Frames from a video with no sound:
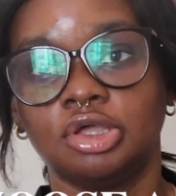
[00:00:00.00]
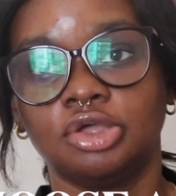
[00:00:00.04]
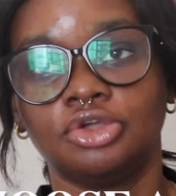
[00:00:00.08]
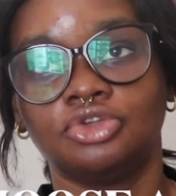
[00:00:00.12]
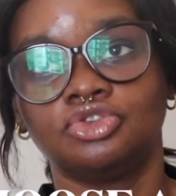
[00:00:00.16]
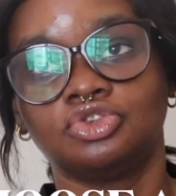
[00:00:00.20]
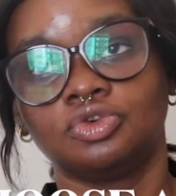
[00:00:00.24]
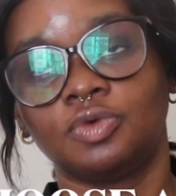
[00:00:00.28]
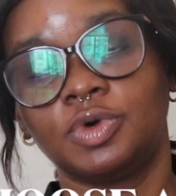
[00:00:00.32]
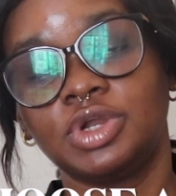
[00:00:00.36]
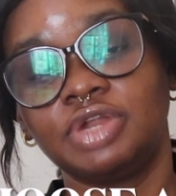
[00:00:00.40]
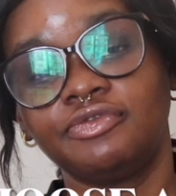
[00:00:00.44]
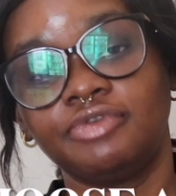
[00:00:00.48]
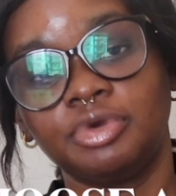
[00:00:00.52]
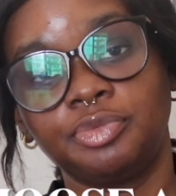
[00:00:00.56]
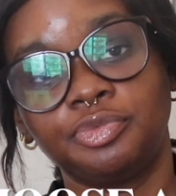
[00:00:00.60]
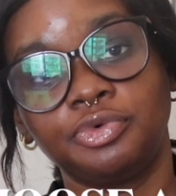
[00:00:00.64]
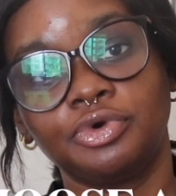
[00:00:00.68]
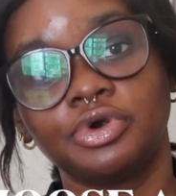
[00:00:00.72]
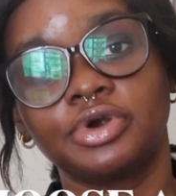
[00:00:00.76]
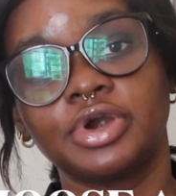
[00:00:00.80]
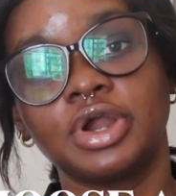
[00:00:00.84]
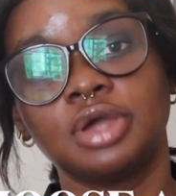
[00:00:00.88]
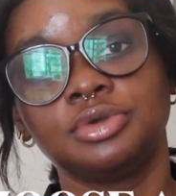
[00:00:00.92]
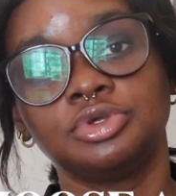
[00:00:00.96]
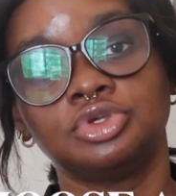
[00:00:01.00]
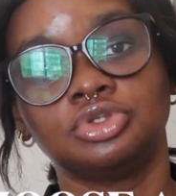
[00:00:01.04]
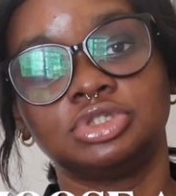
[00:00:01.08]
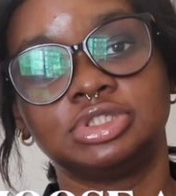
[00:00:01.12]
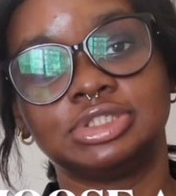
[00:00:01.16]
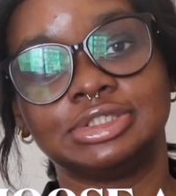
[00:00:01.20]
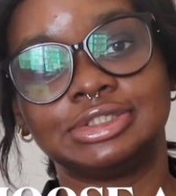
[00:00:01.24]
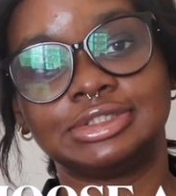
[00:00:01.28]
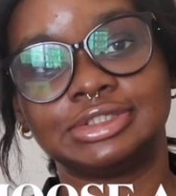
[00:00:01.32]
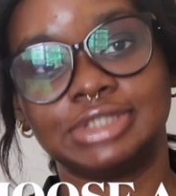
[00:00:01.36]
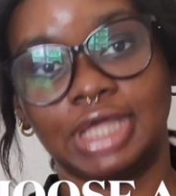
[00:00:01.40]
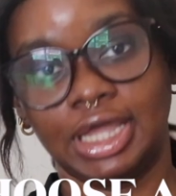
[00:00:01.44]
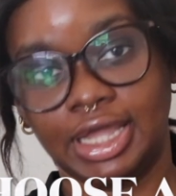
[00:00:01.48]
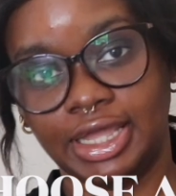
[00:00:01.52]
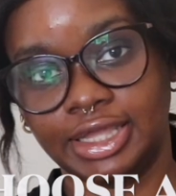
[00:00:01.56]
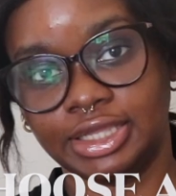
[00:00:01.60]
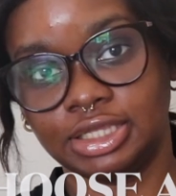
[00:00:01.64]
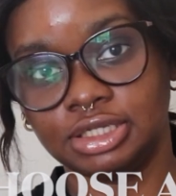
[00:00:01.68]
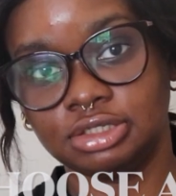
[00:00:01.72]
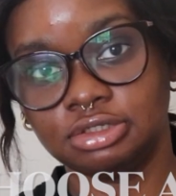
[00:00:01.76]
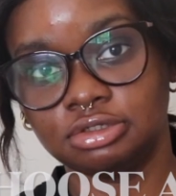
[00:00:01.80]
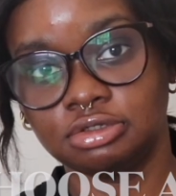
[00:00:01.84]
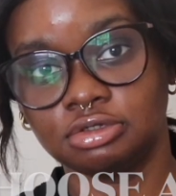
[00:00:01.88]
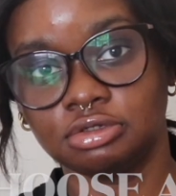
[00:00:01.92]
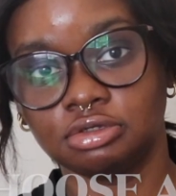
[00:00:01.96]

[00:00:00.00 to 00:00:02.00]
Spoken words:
So whatever program you decide,